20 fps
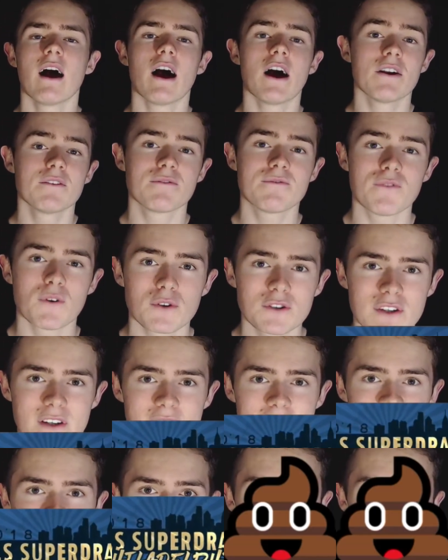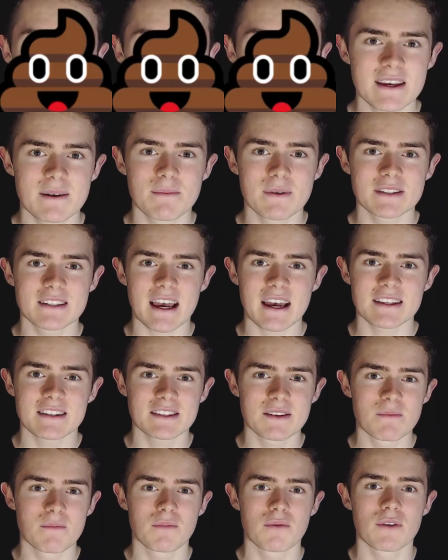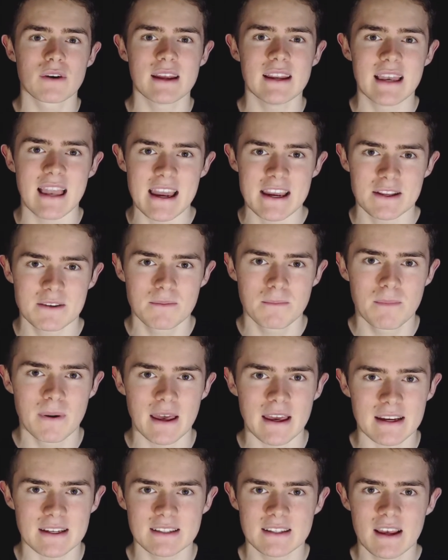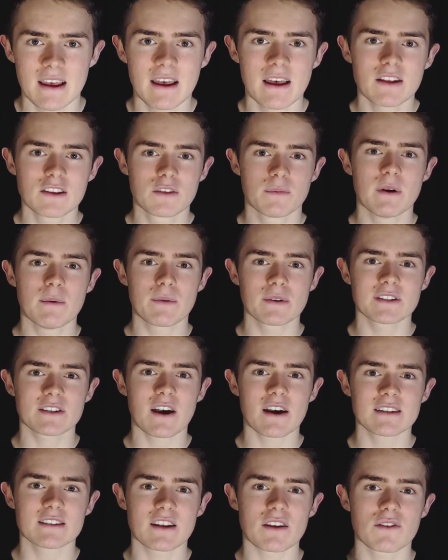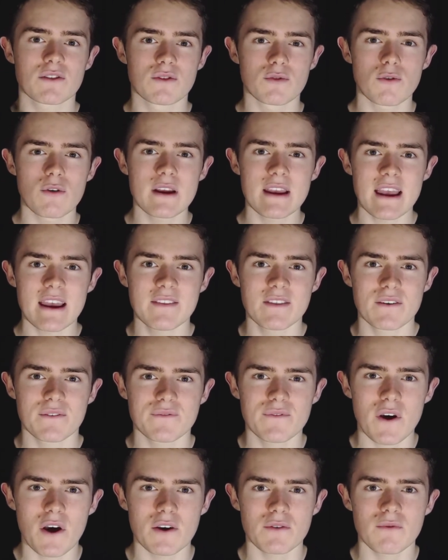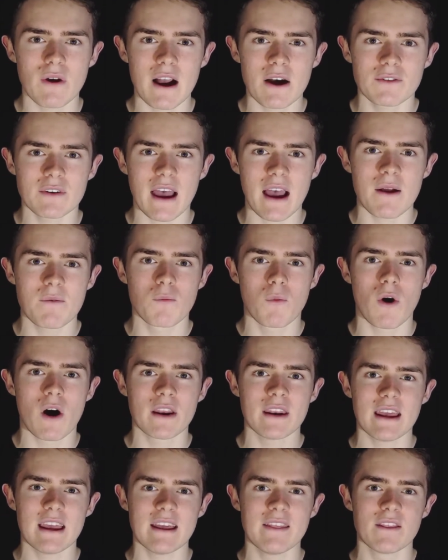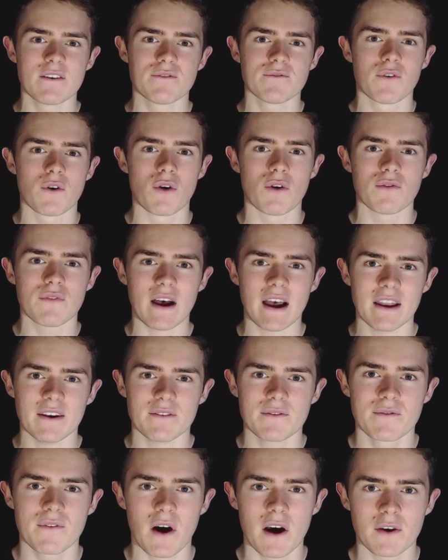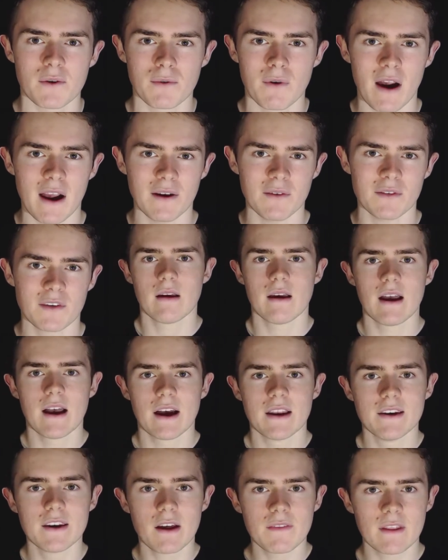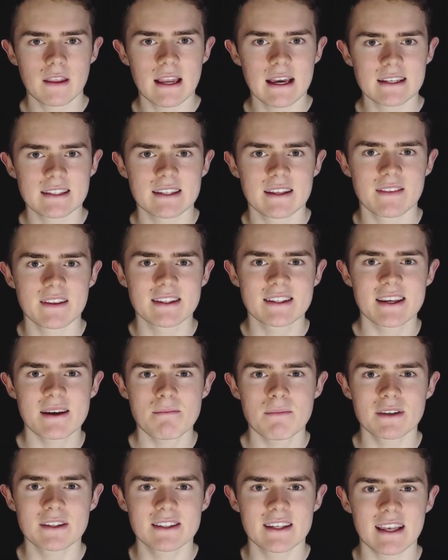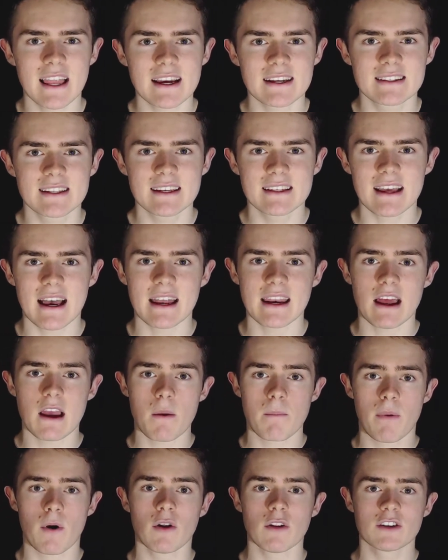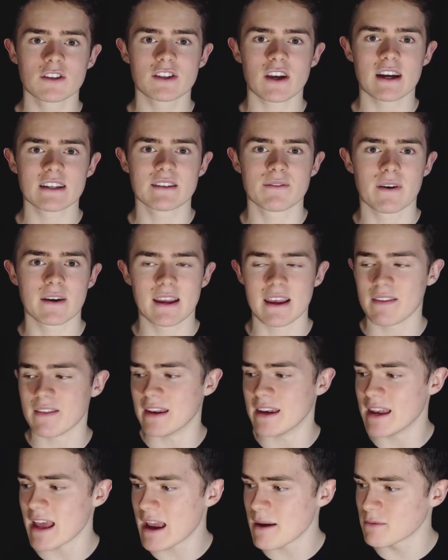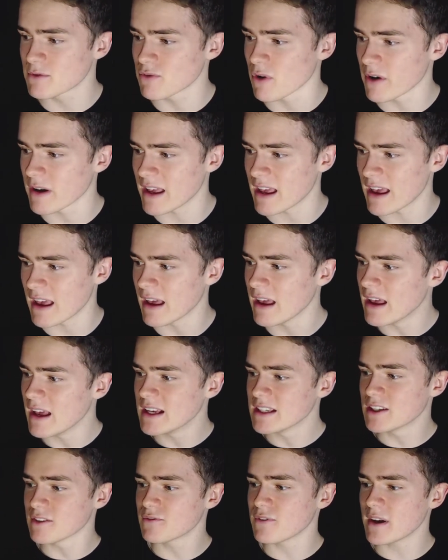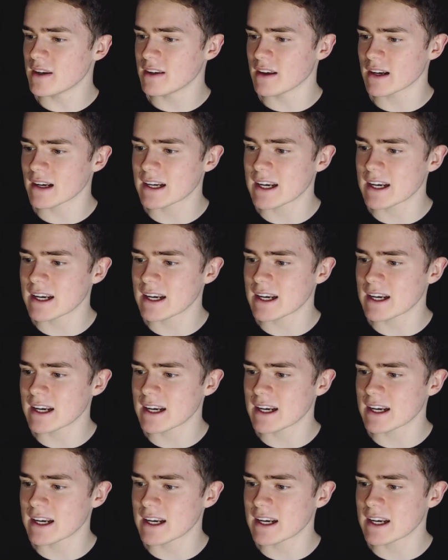Unfortunately, the Timbers had some pretty late picks. To be precise, 3 in the 3rd round and 1 in the 4th and final round. Nonetheless, the Timbers selected, and I apologise if I get the names wrong here, defender